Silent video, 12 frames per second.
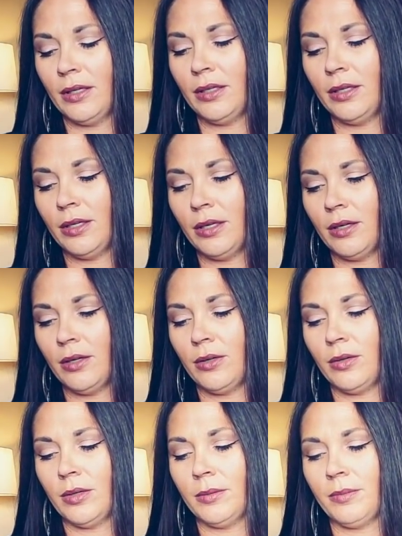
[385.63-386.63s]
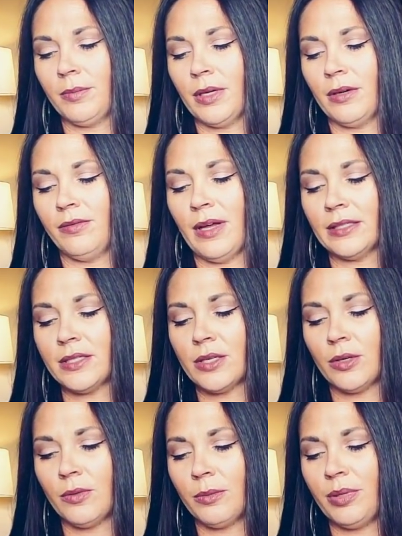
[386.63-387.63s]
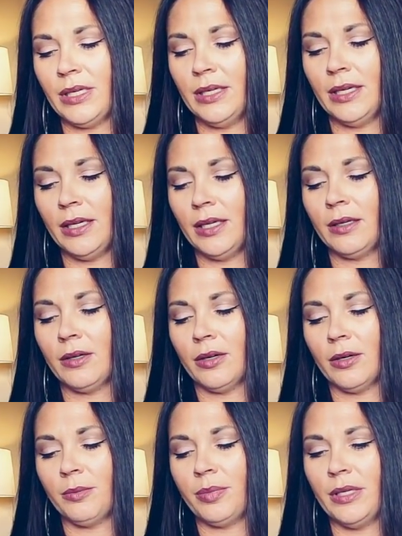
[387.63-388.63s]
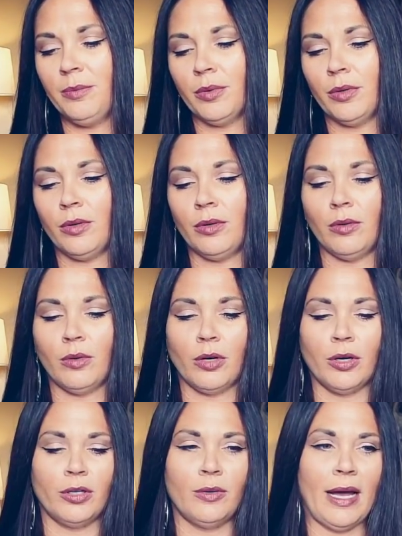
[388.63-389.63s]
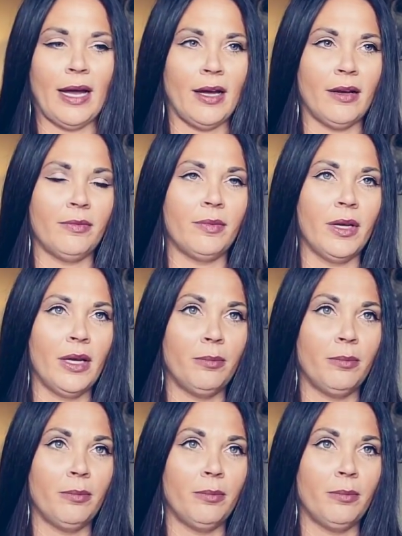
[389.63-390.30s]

you know events are repeating or people or you have